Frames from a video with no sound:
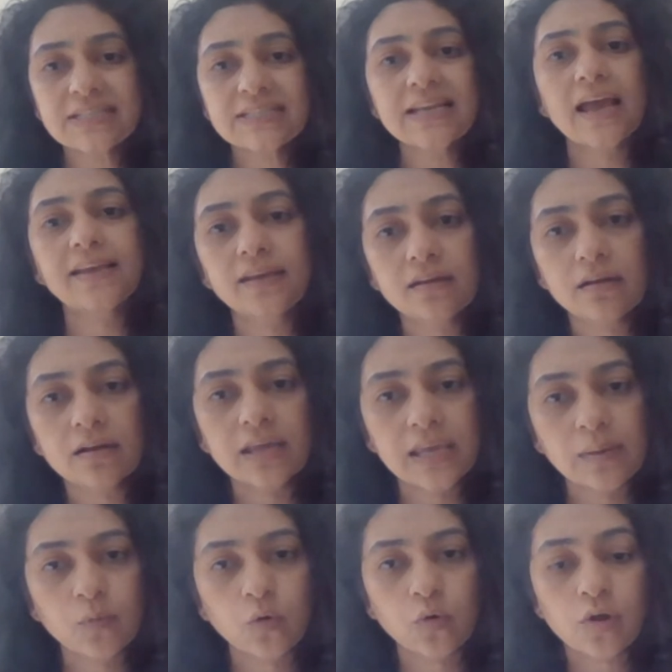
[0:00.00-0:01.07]
she started her
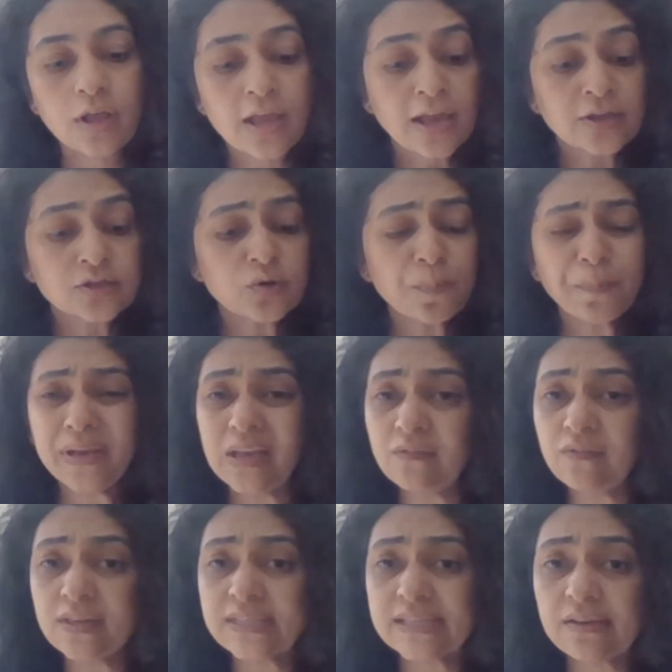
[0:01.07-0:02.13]
chemo. So
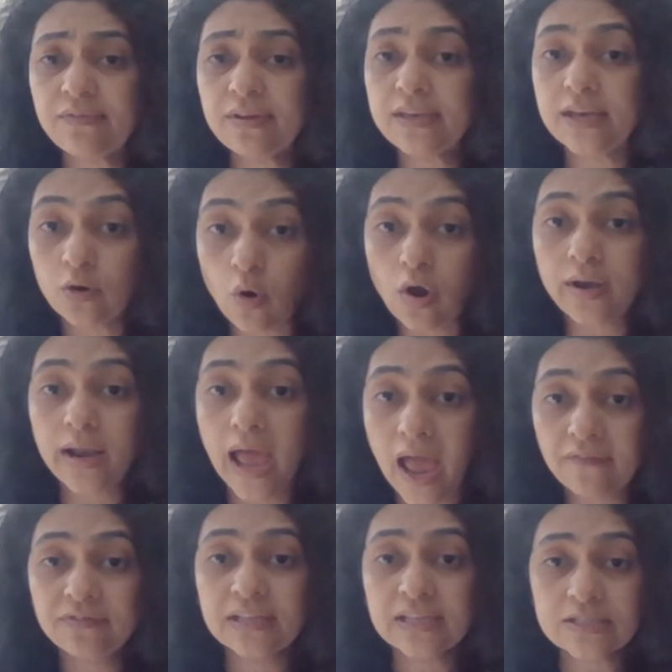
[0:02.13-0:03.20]
previously, we did not
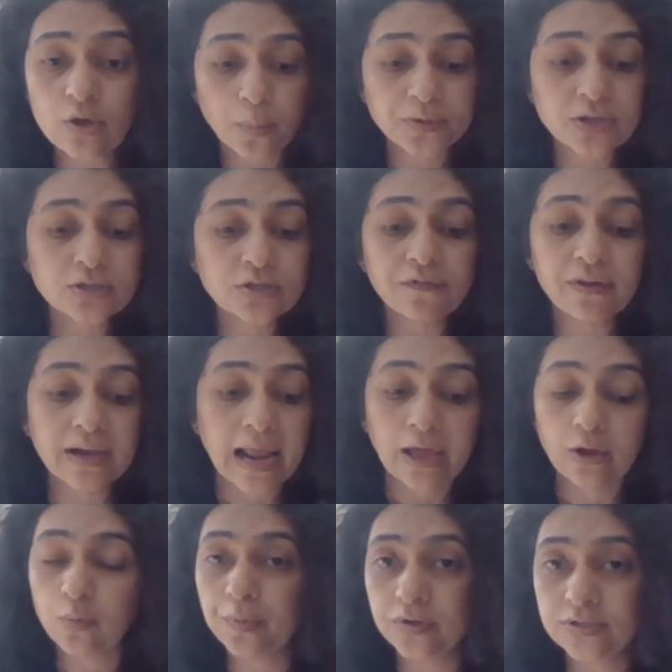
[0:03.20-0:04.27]
have these options of
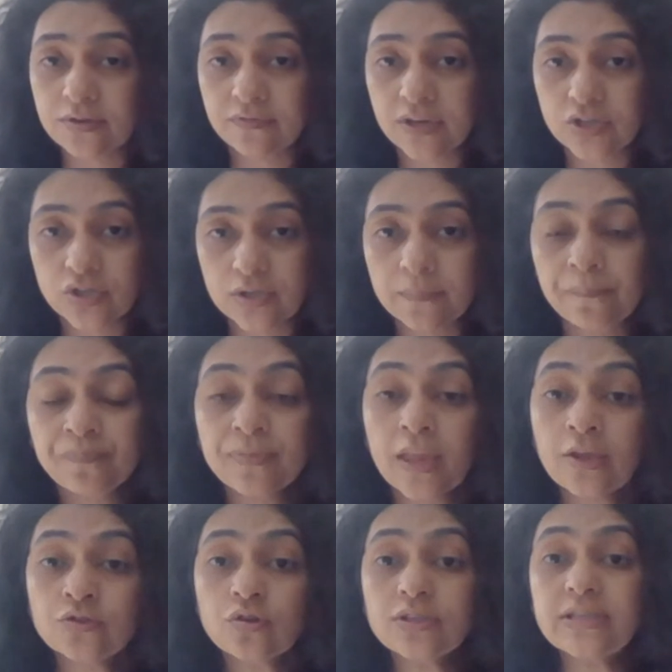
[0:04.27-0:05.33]
cryopreservation.
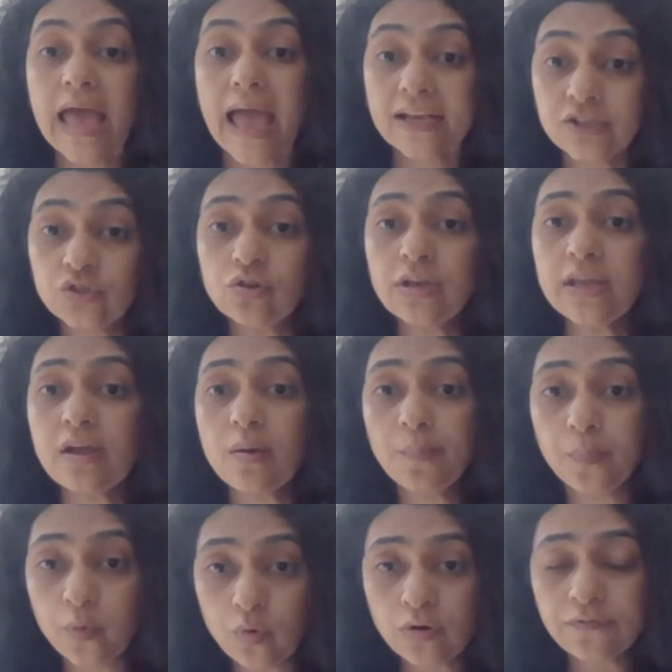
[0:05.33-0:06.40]
So it's actually
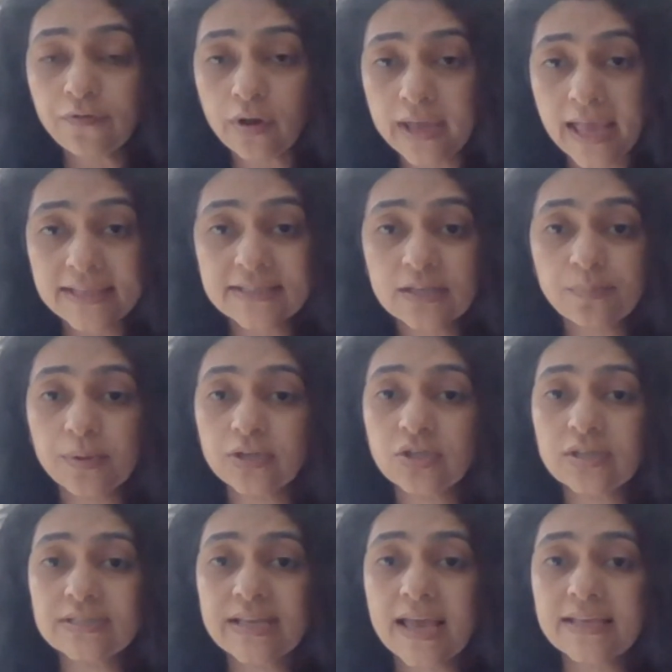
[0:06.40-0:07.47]
a boon for cancer
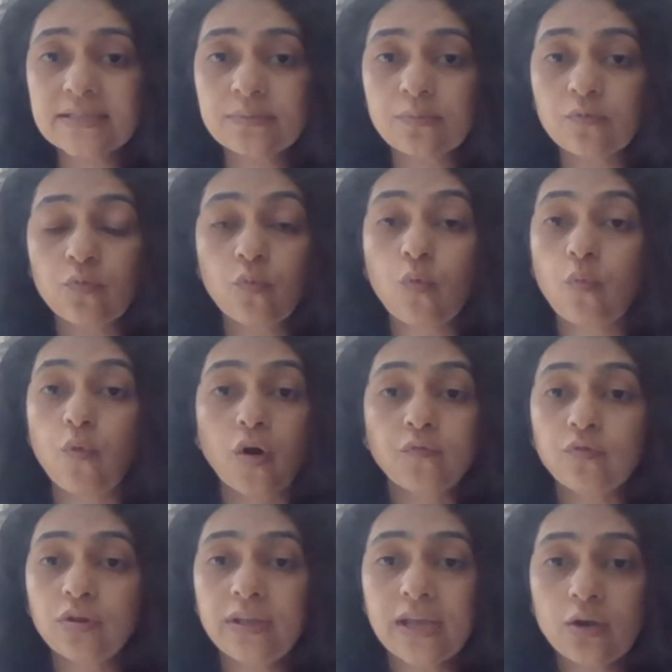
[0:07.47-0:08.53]
patients. As
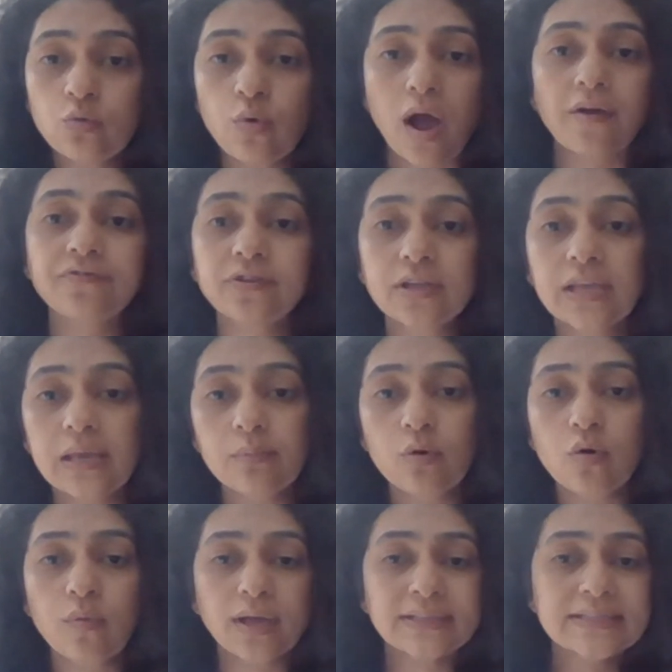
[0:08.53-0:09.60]
what would they do after
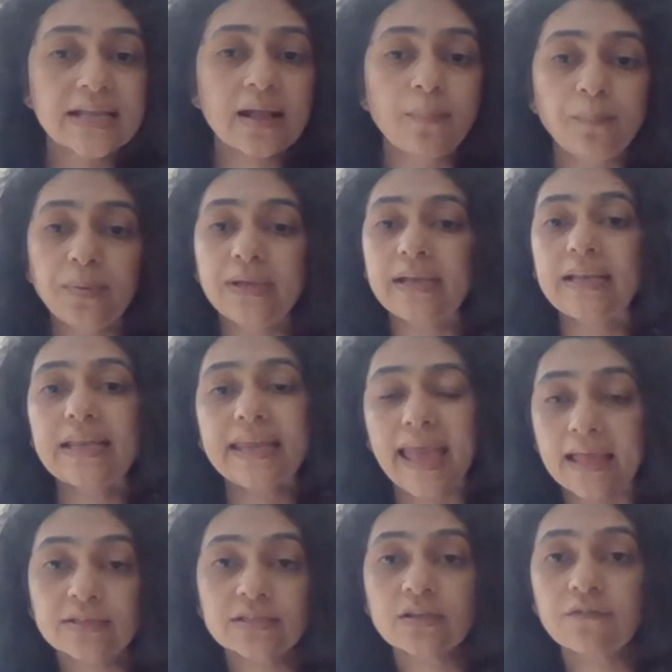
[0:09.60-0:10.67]
chemo once they're completely
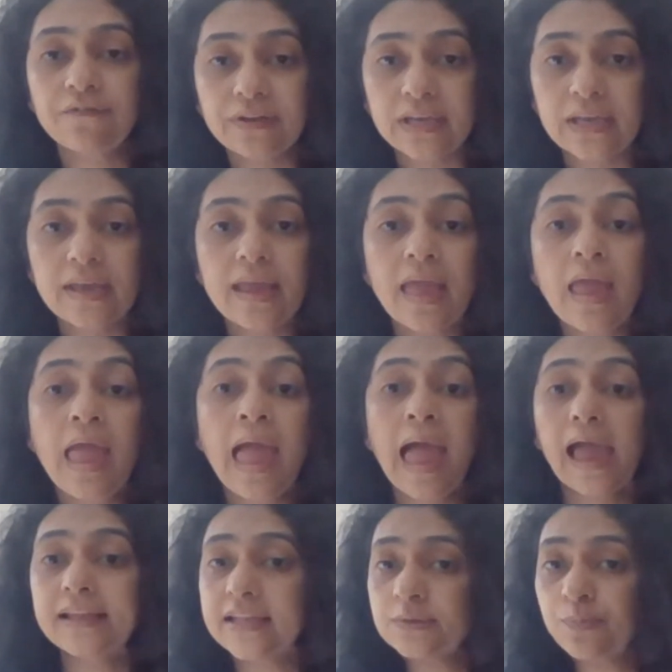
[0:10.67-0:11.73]
cancer free
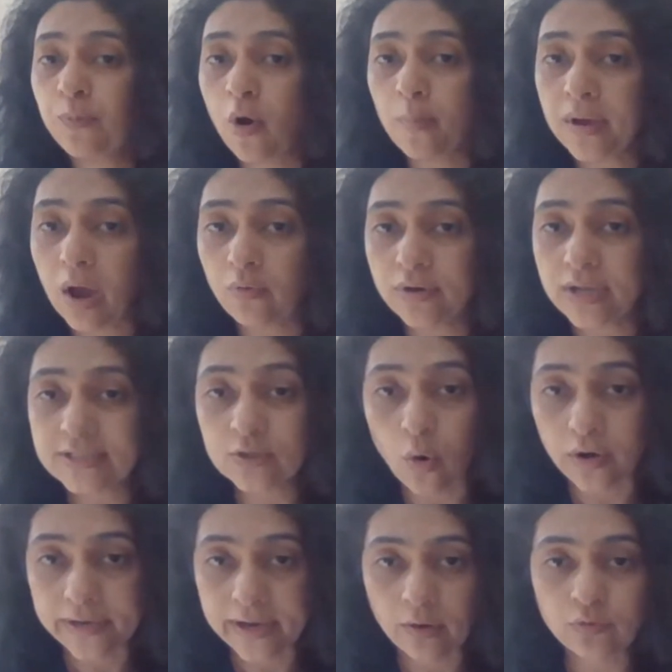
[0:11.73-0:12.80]
and the sperm count has
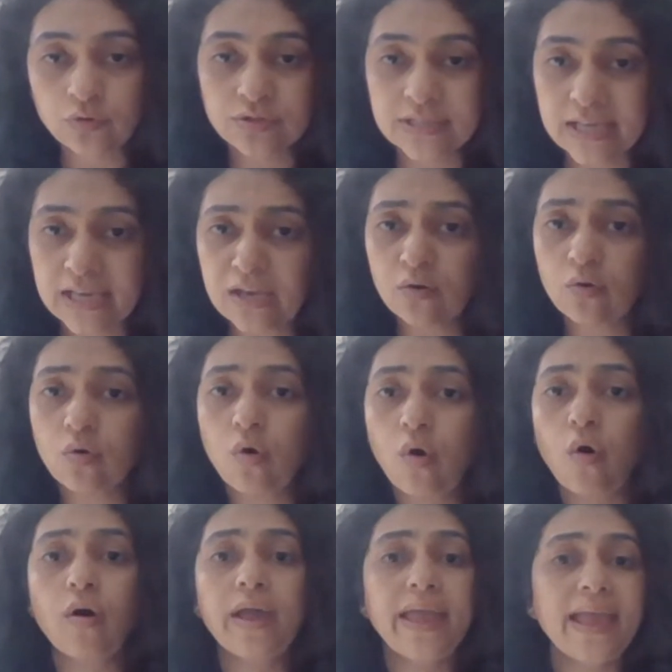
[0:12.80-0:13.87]
gone down to zero,
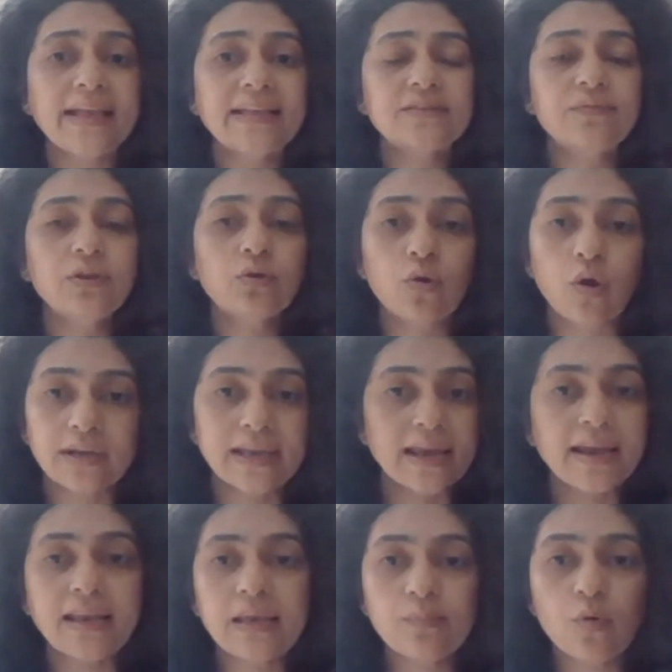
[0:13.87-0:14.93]
or eggs, we do not
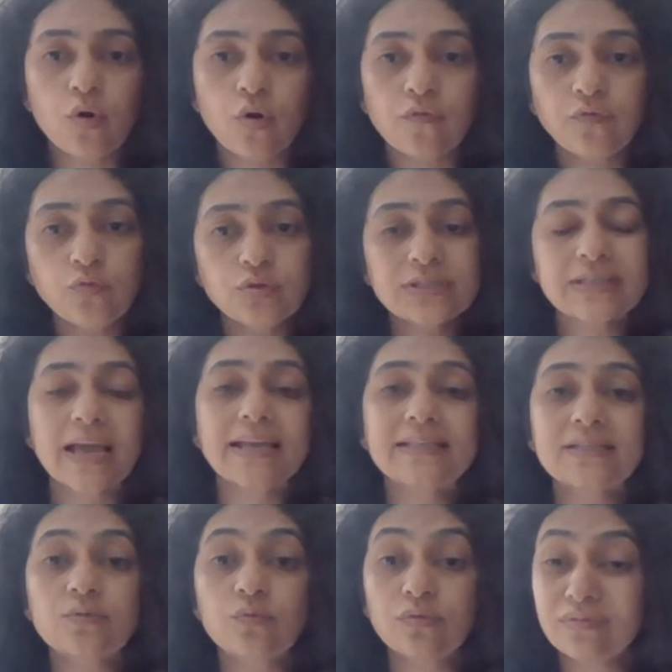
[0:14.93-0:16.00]
get any more of
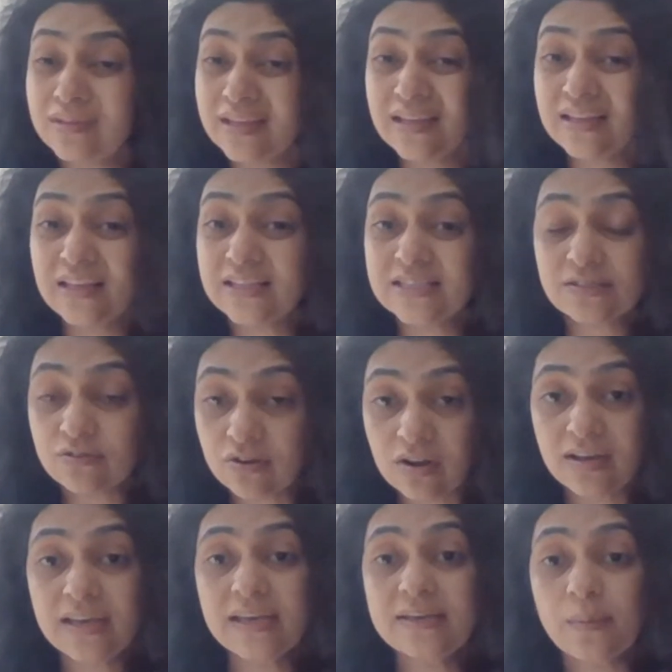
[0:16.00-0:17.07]
oocytes. It's
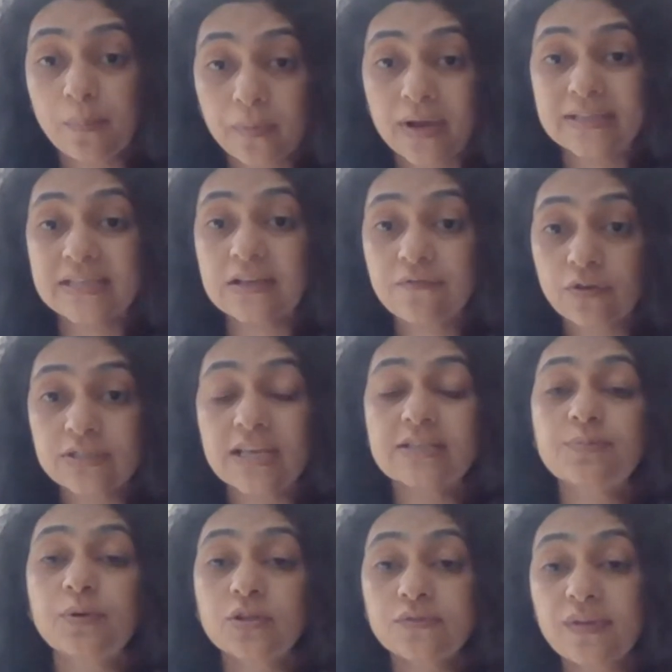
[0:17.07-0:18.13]
really depressing for
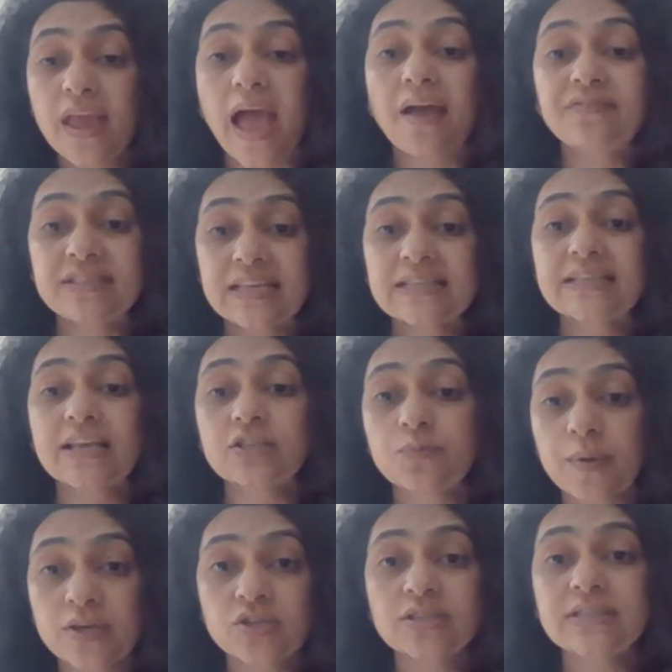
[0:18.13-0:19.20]
such, because we have seen
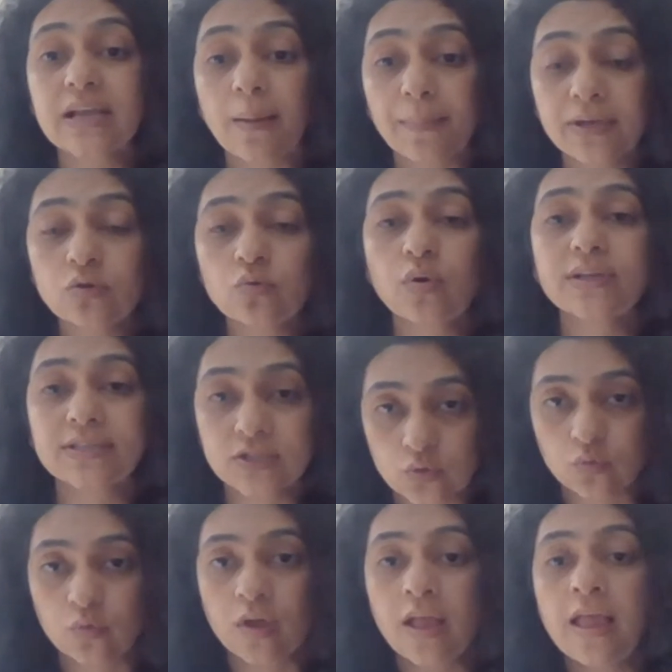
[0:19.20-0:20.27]
such patients coming to us
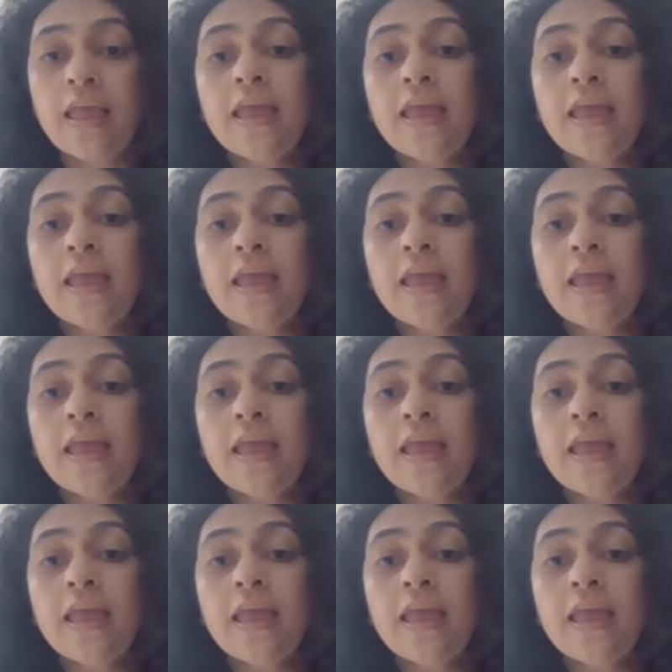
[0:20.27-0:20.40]
too.